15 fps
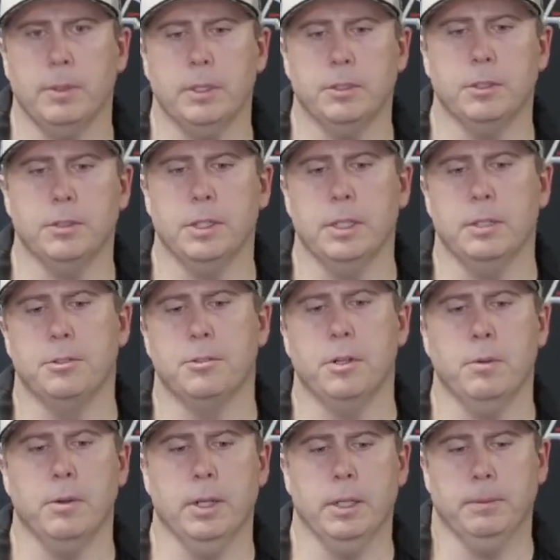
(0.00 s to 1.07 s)
I mean, this is the
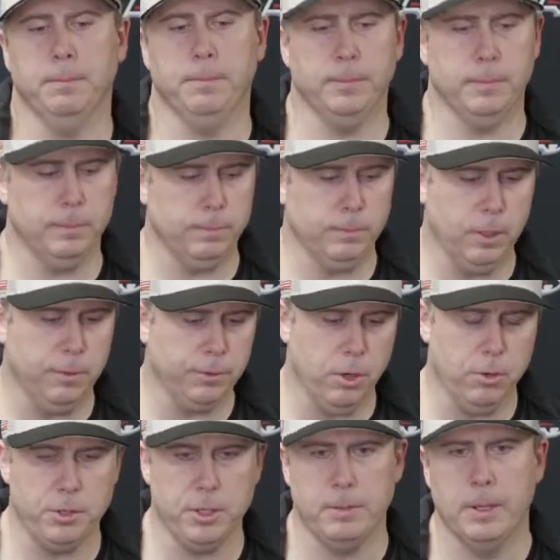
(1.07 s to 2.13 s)
industry we're in. Love
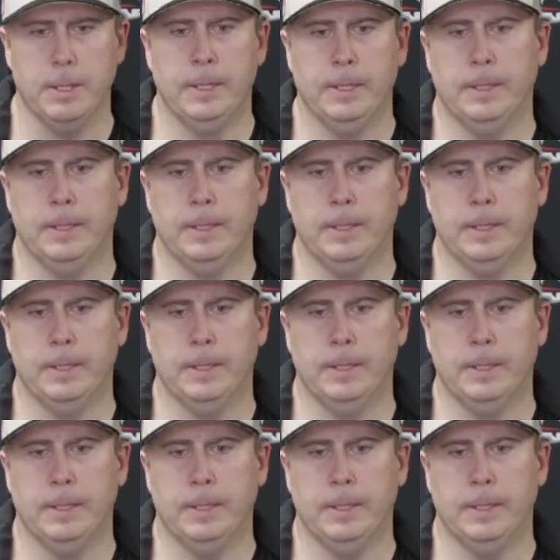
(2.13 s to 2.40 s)
coaching.